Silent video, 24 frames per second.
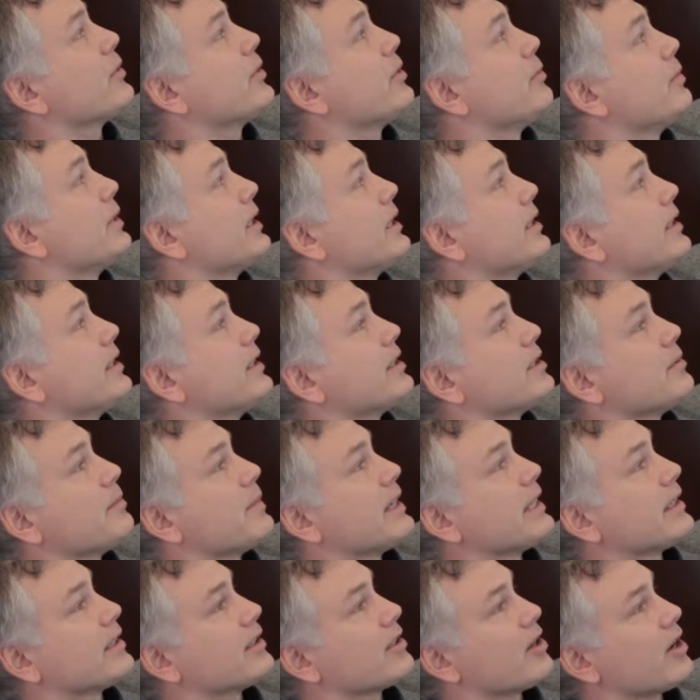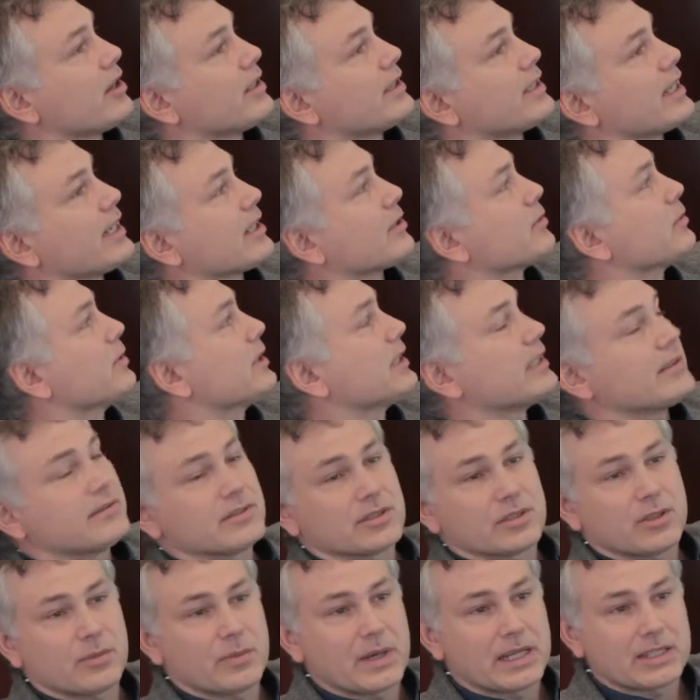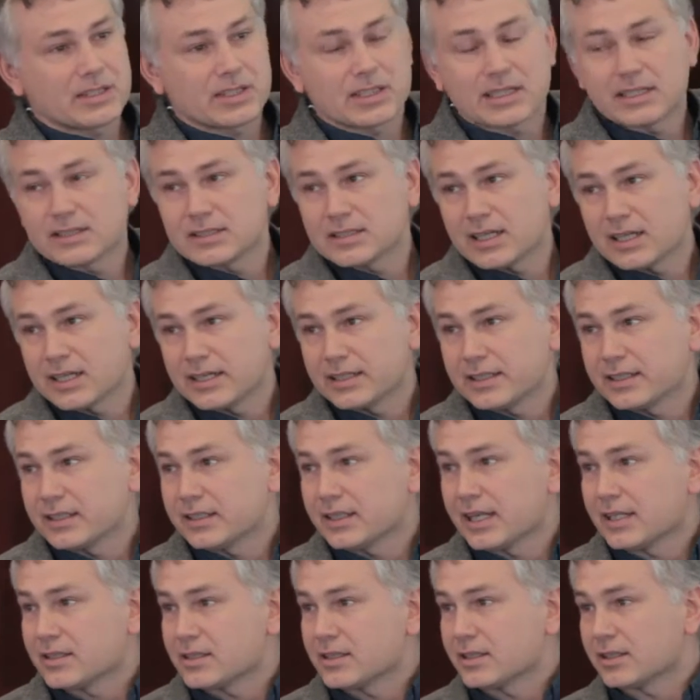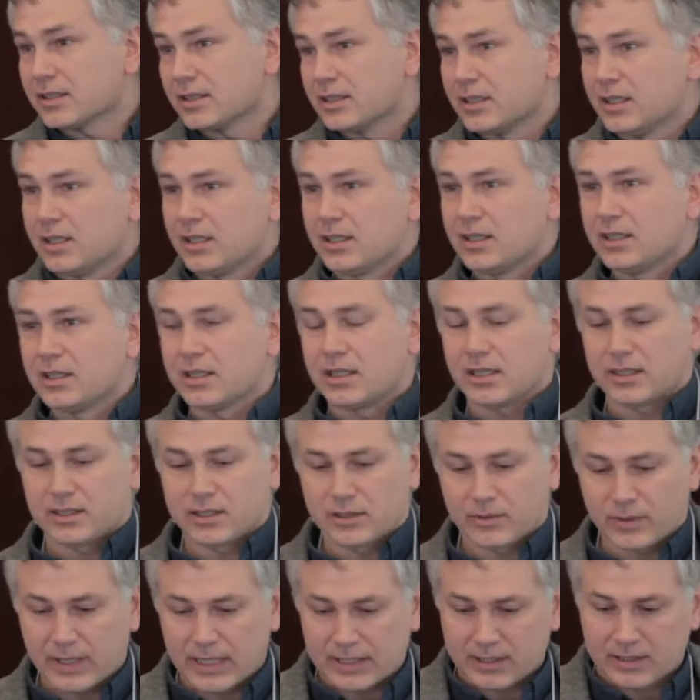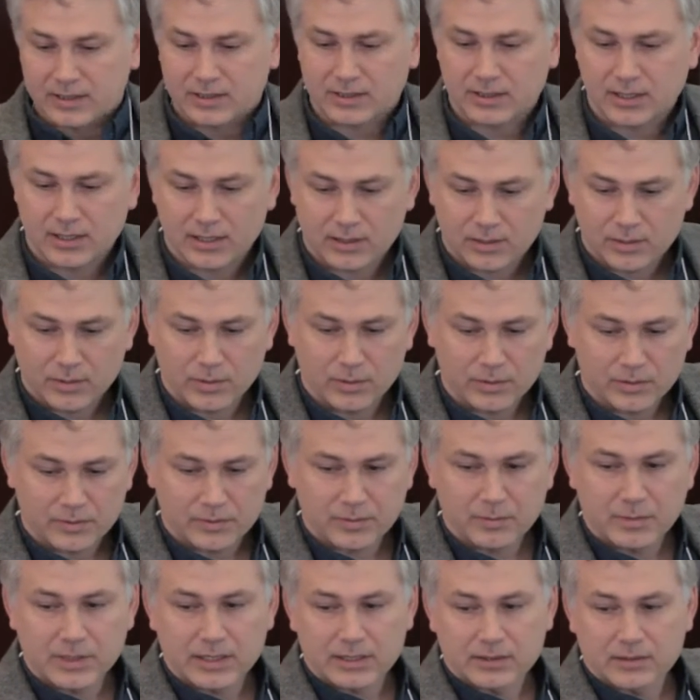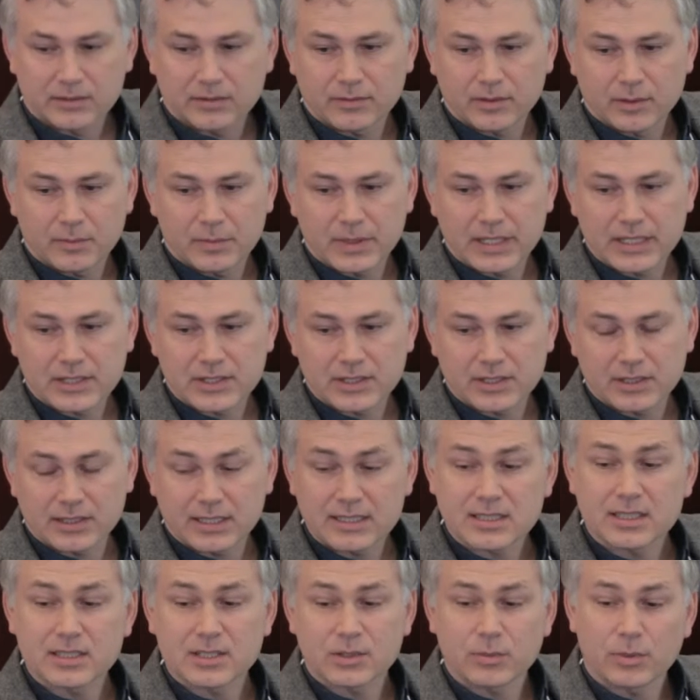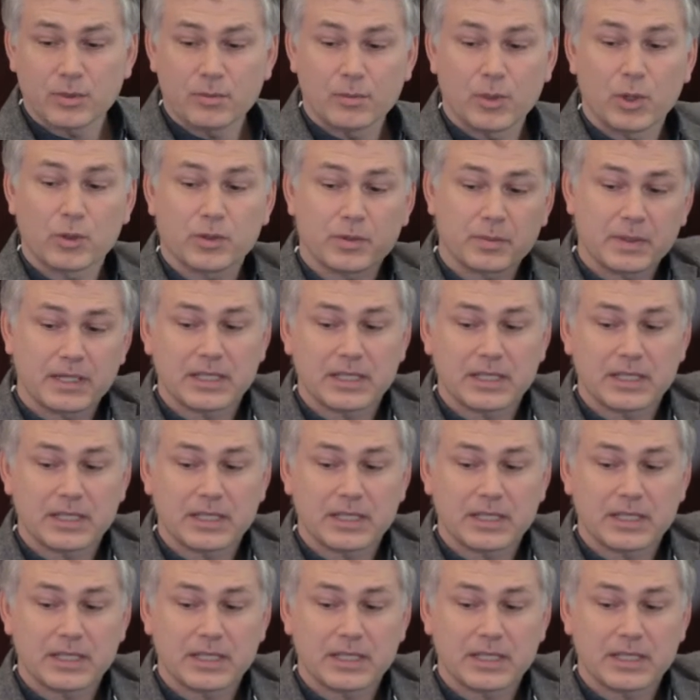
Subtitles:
or the ability to make contact relieves so much anxiety, and that's a direct quote from a patient. This is a remote